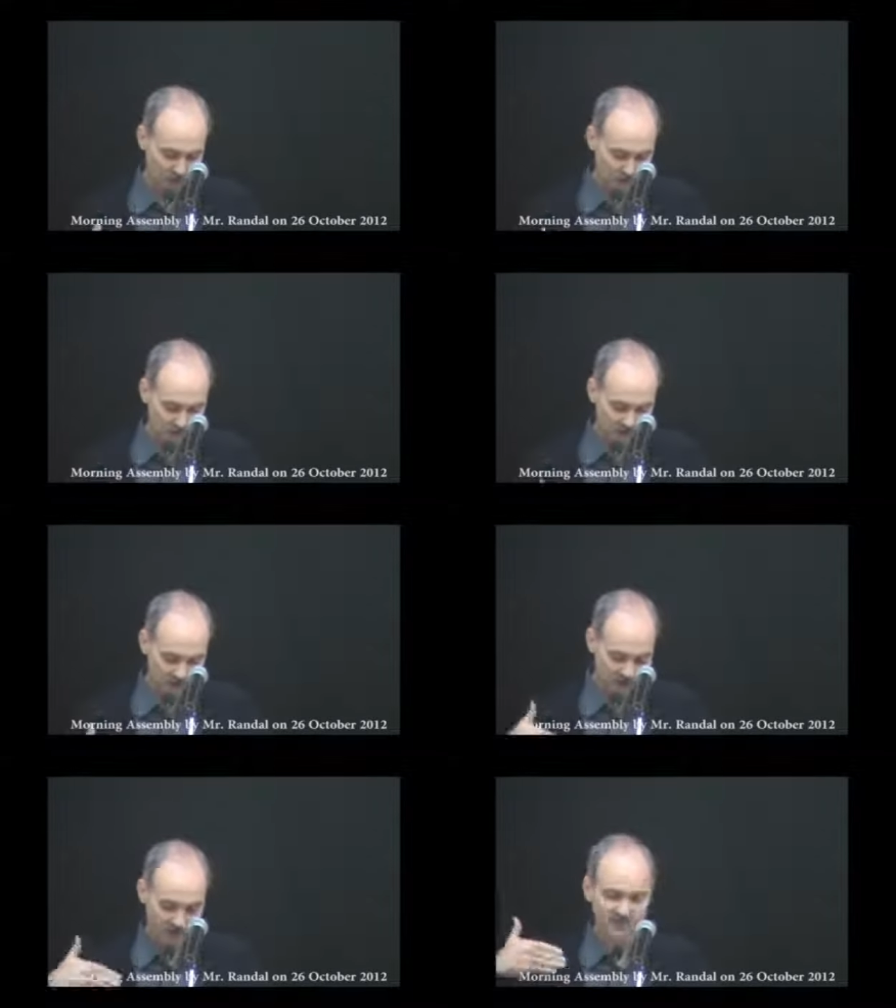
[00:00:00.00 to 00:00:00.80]

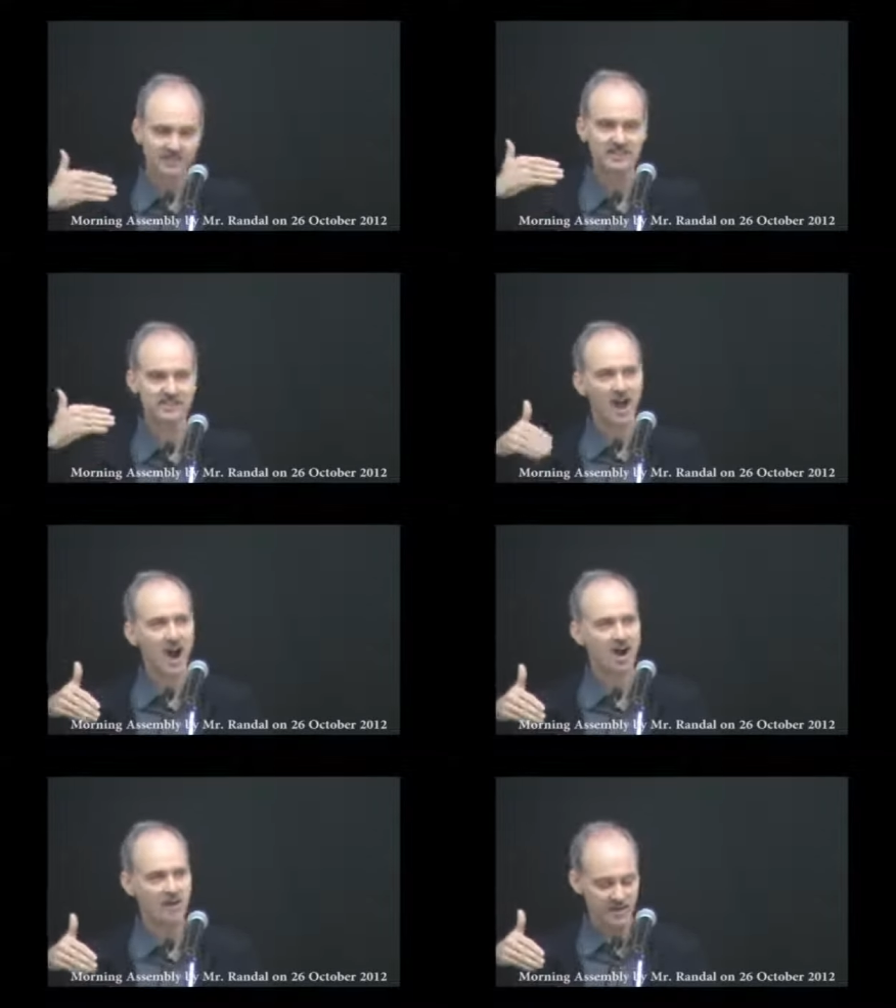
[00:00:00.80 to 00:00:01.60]
Lord was
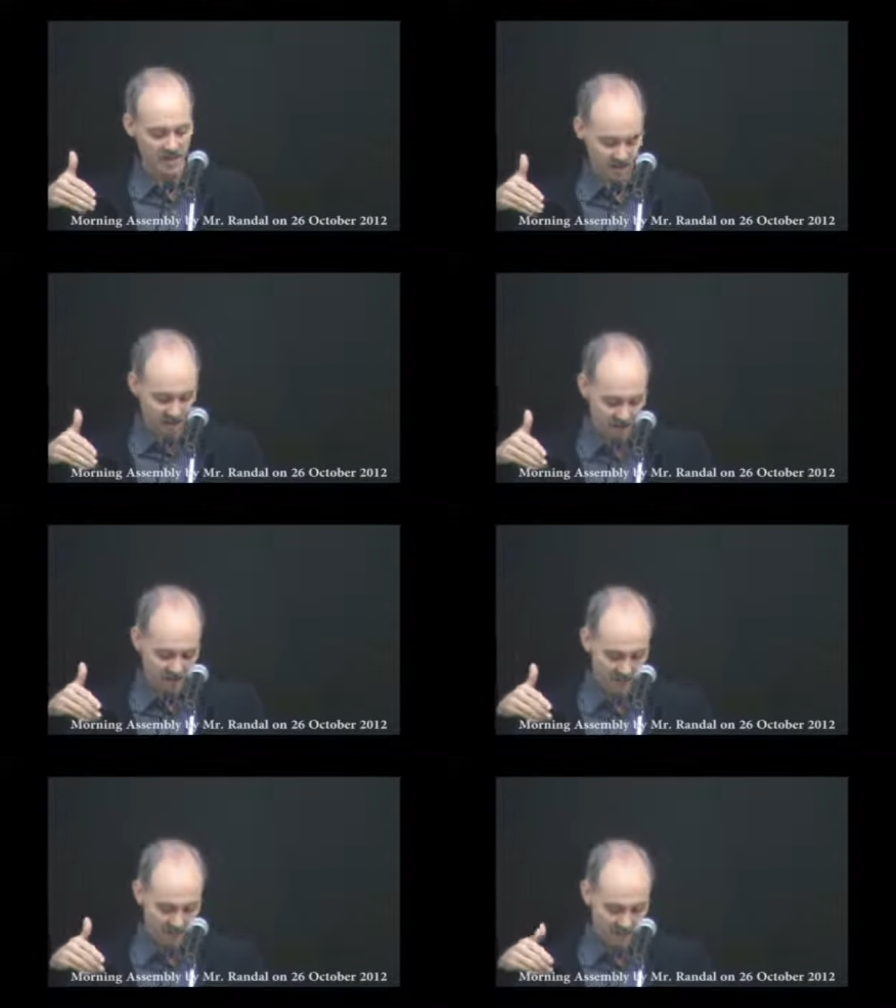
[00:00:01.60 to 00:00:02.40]

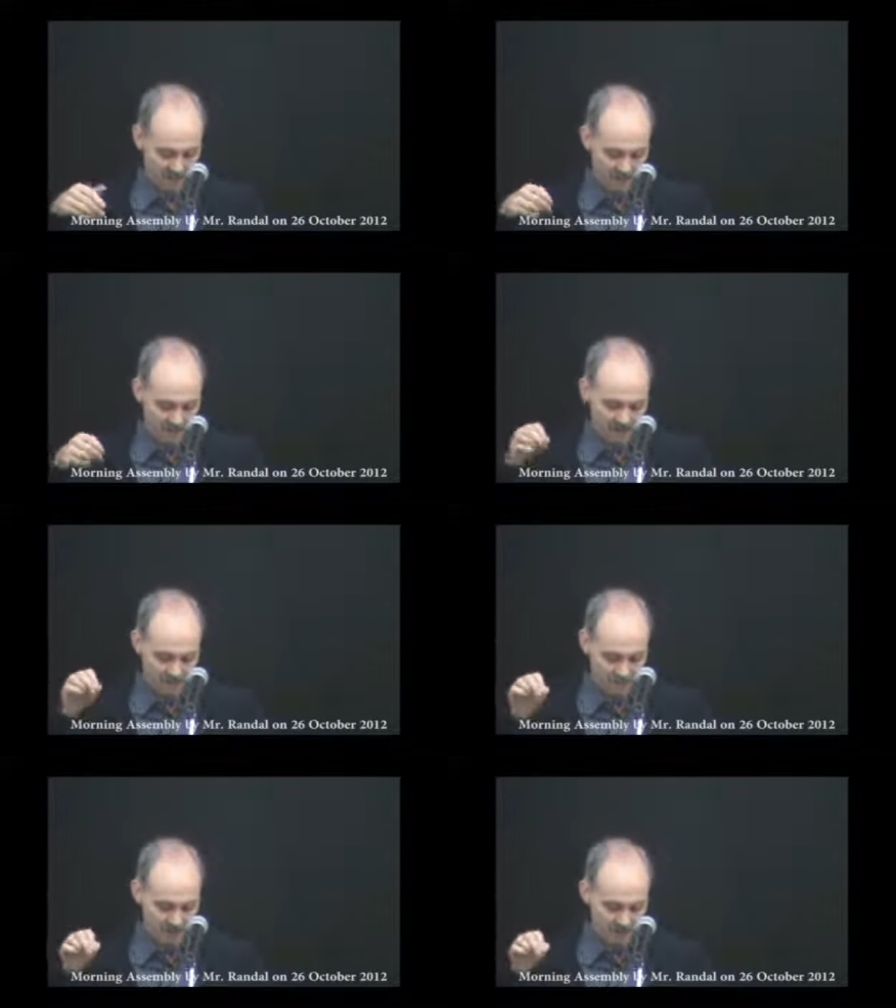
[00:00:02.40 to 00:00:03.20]
sorry he
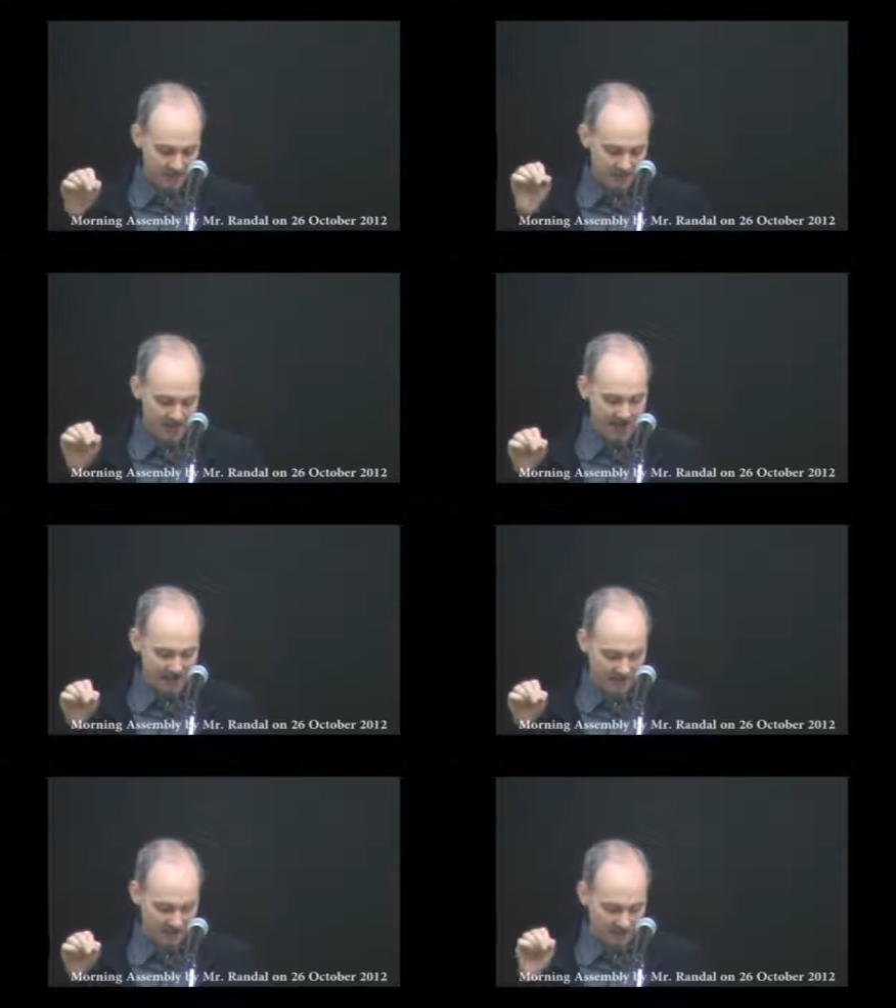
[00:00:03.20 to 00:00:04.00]
had made
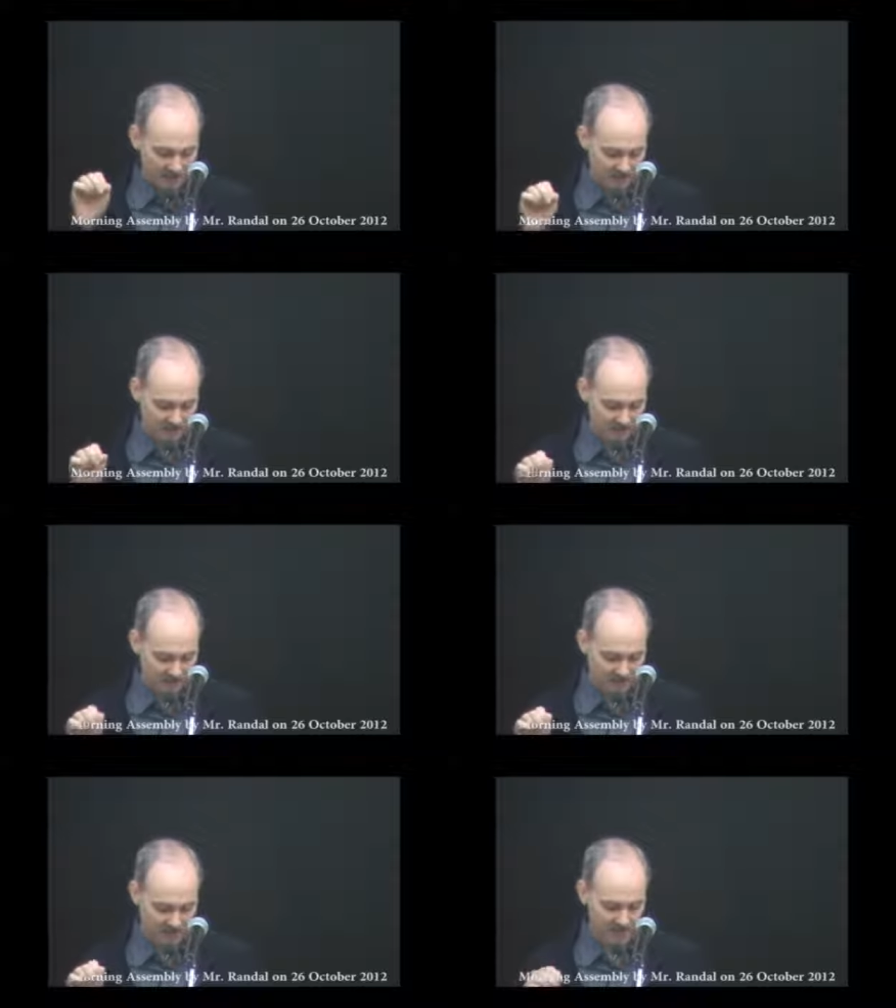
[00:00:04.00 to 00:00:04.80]
man on
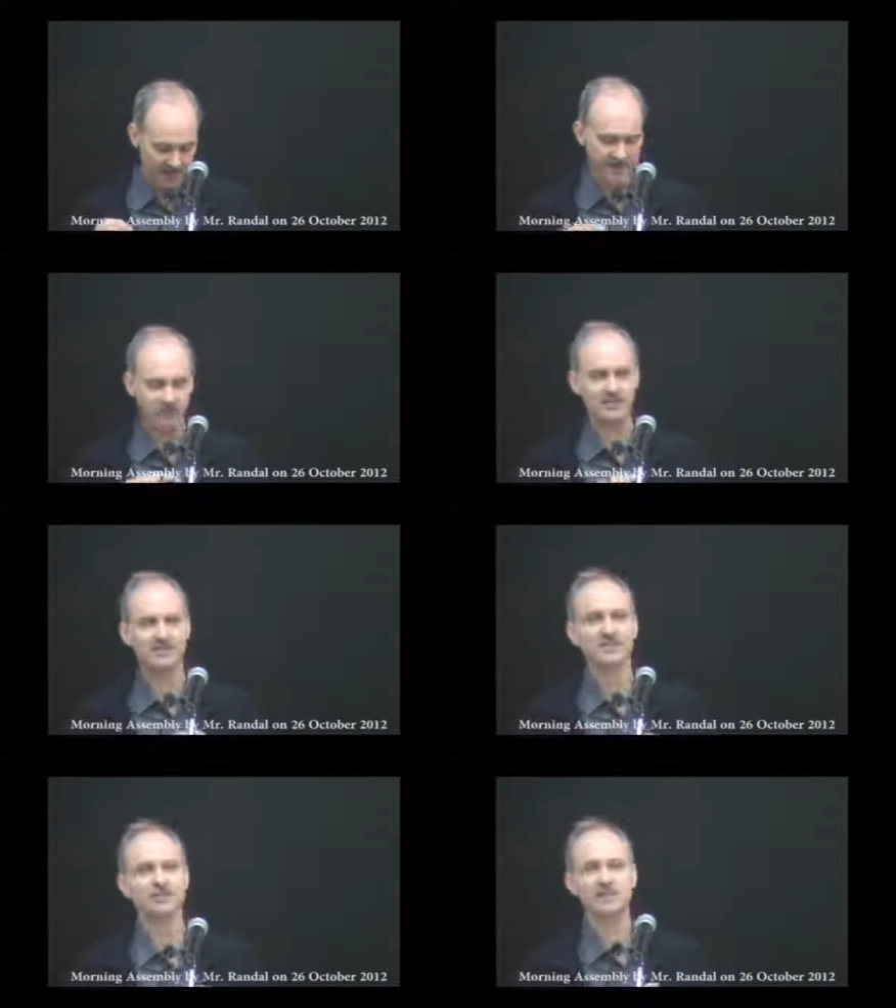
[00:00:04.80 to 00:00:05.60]
earth, and he
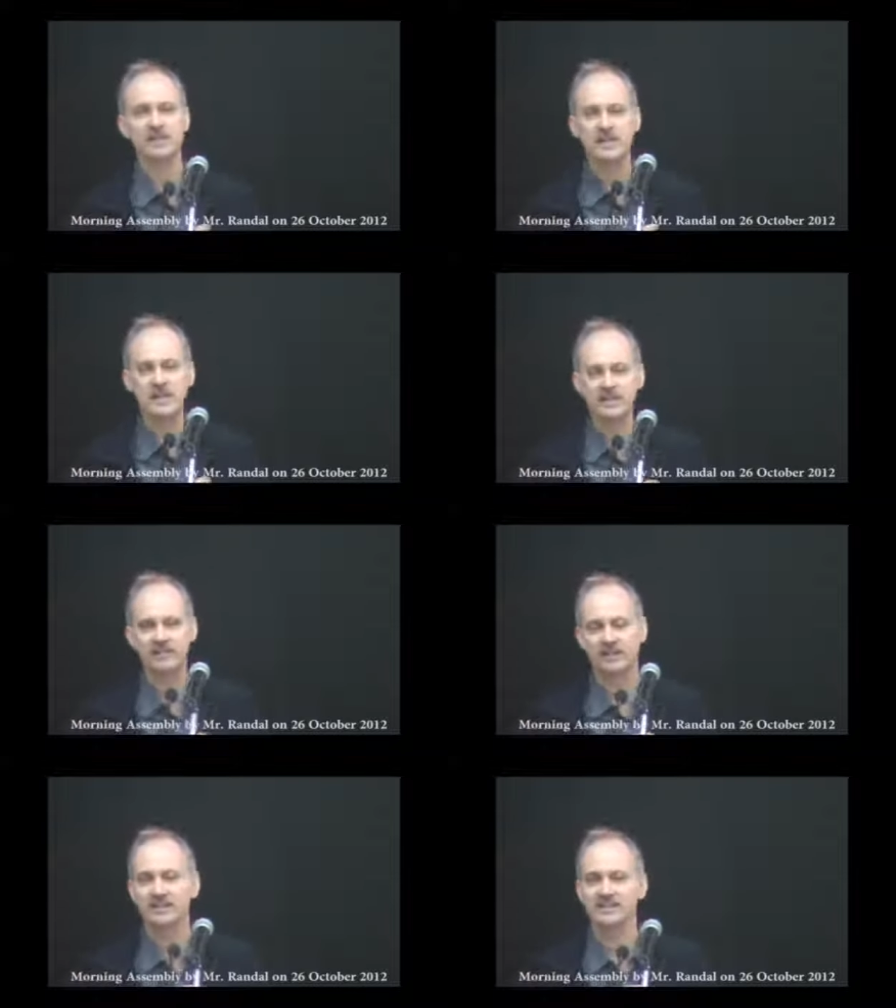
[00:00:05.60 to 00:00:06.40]
was
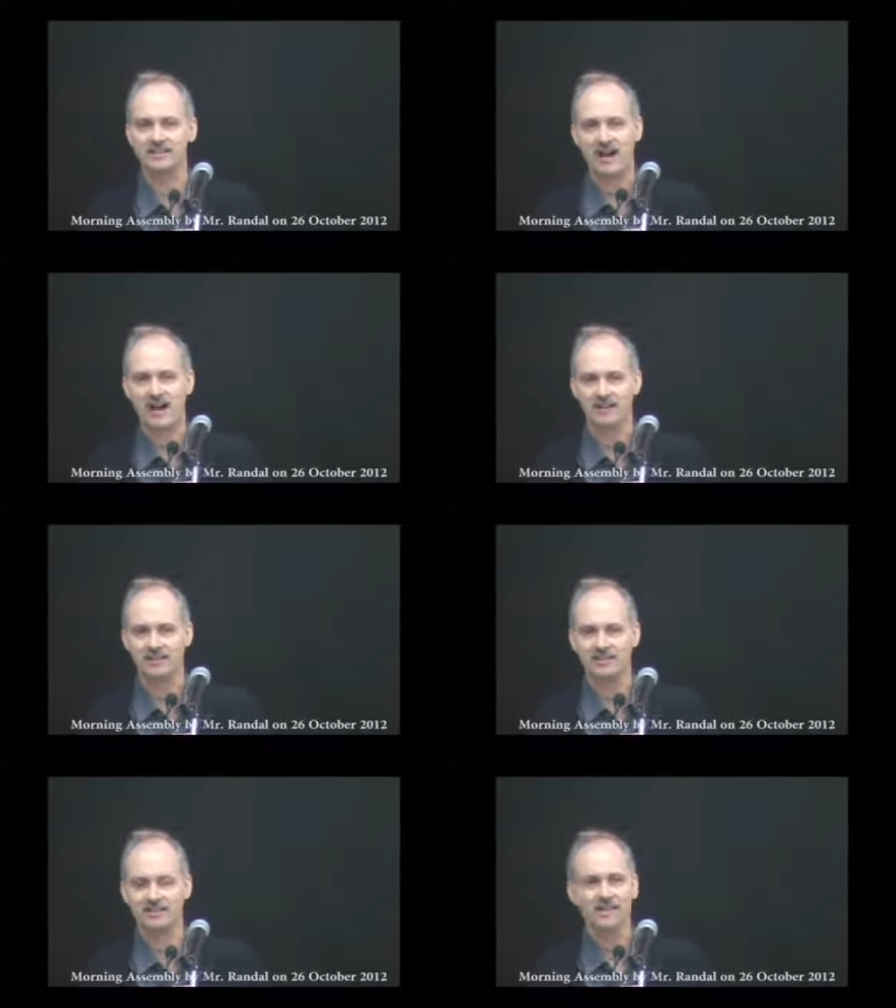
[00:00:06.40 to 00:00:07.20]
grieved in his heart.